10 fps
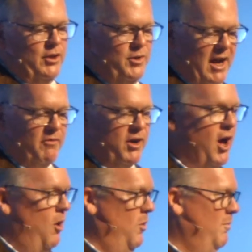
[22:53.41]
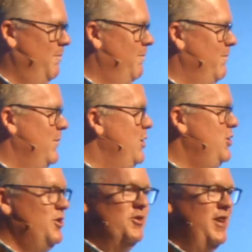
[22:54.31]
You never know. You
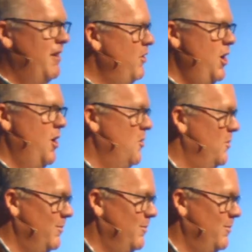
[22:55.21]
just never know